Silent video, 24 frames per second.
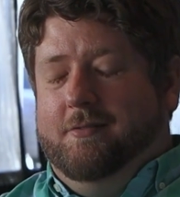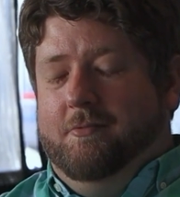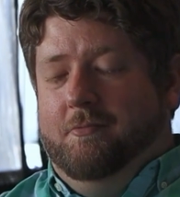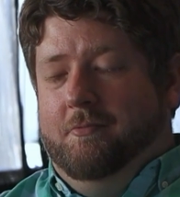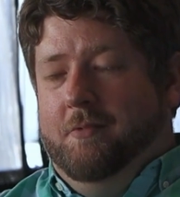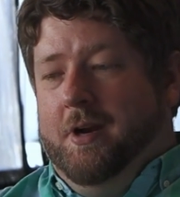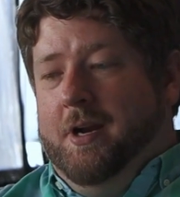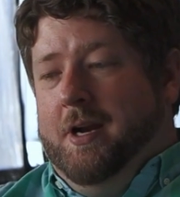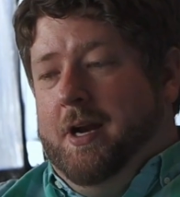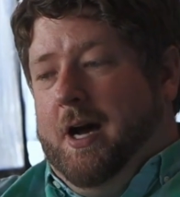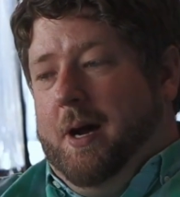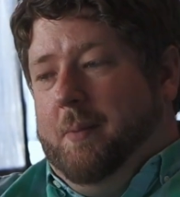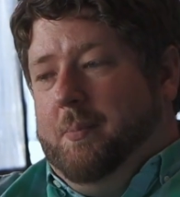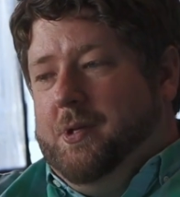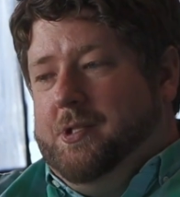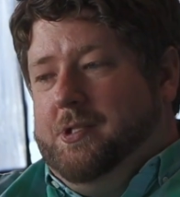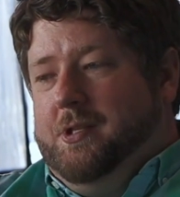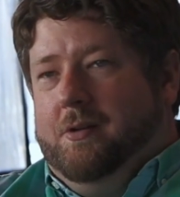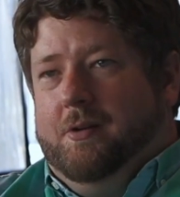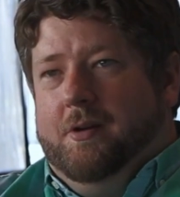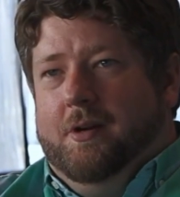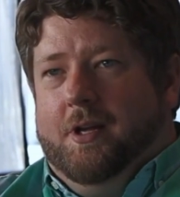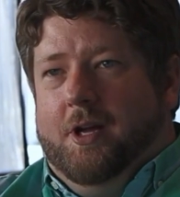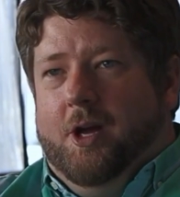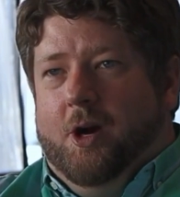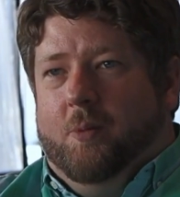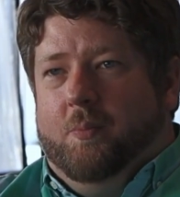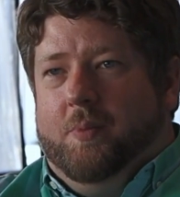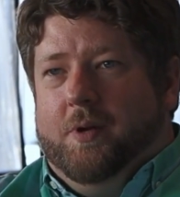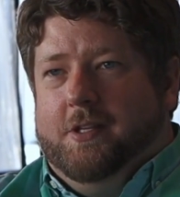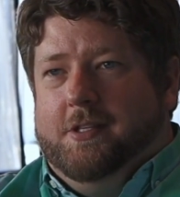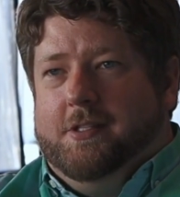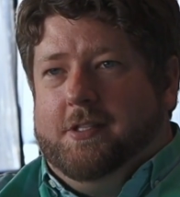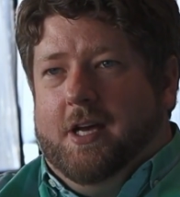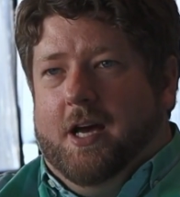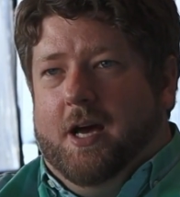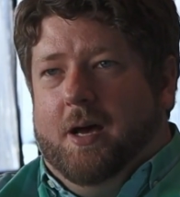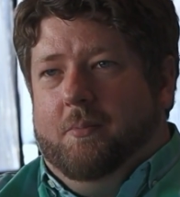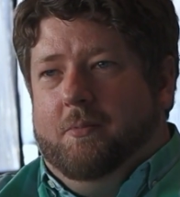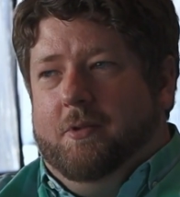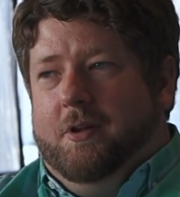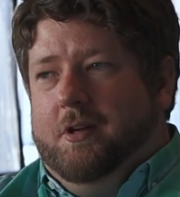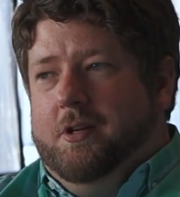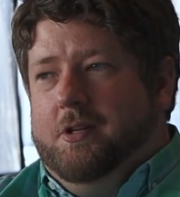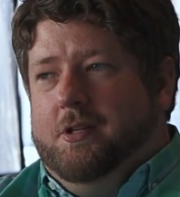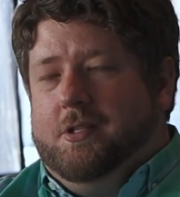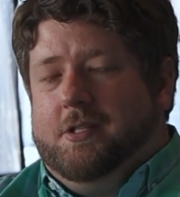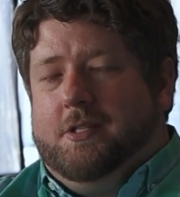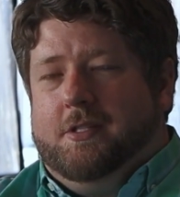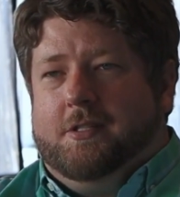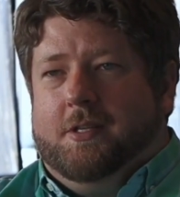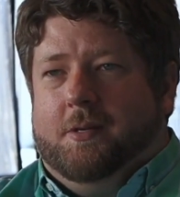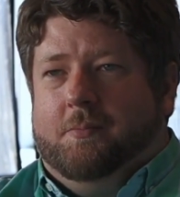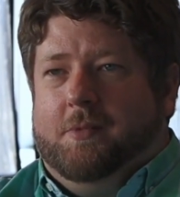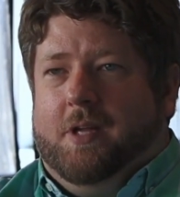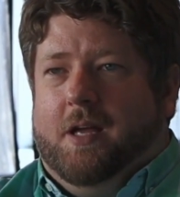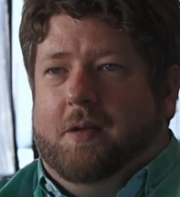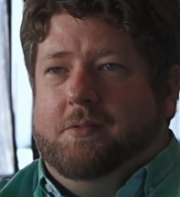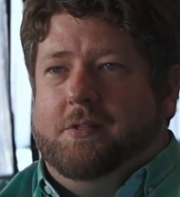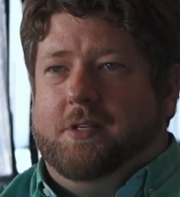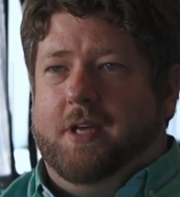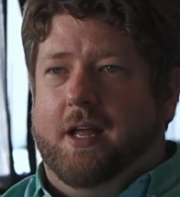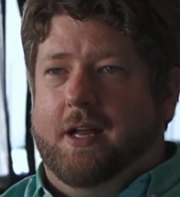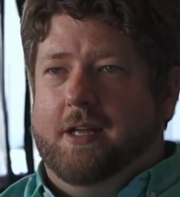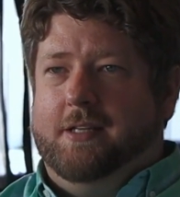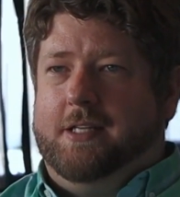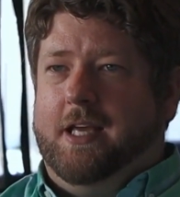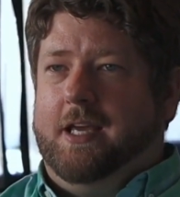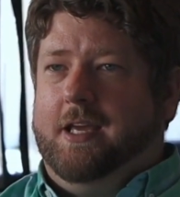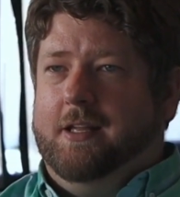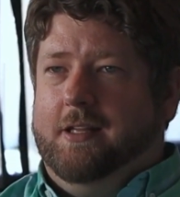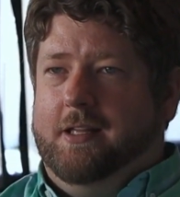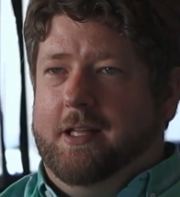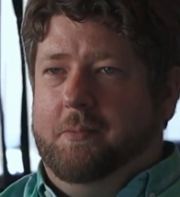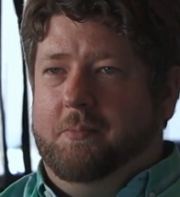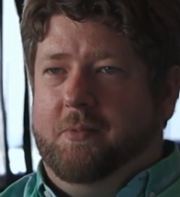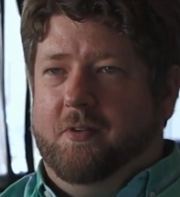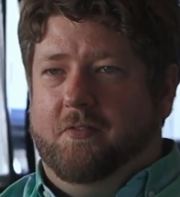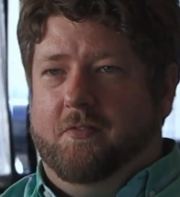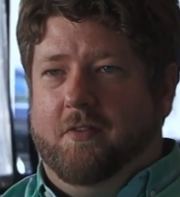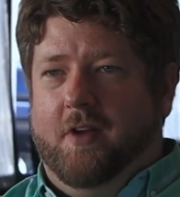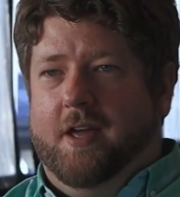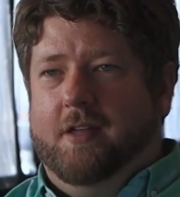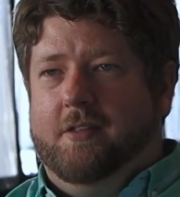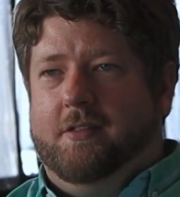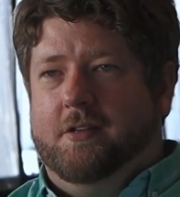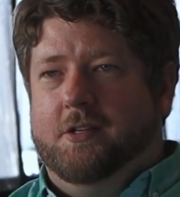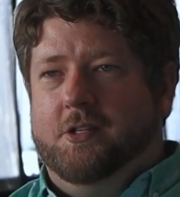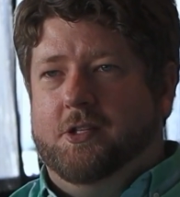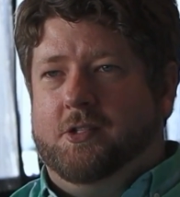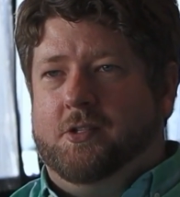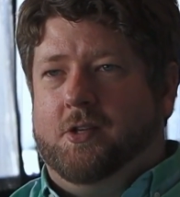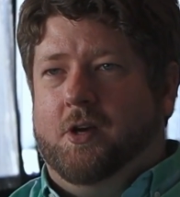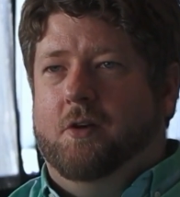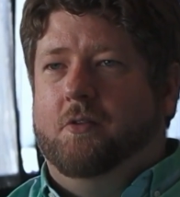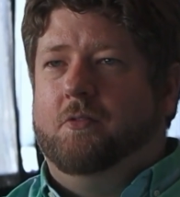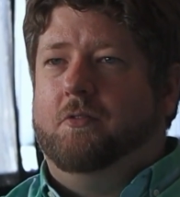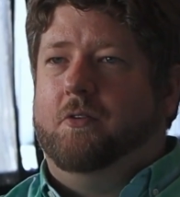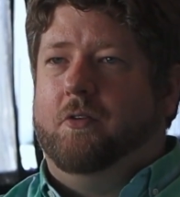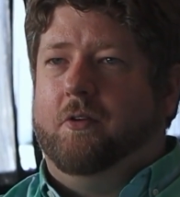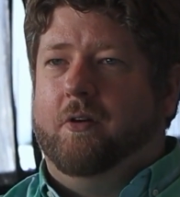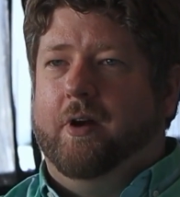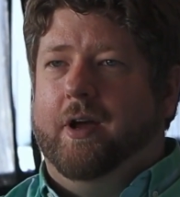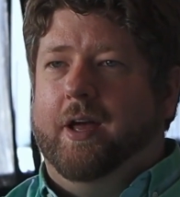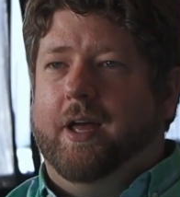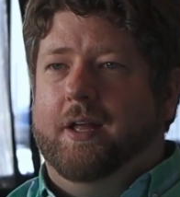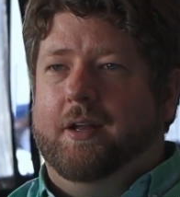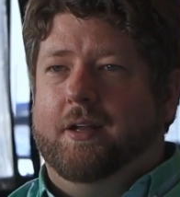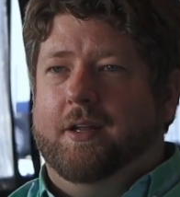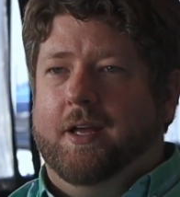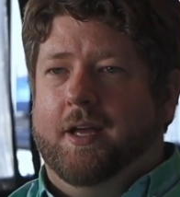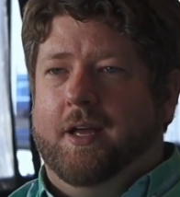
when an opportunity opens up, you just sometimes got to take a leap of faith and just go for it.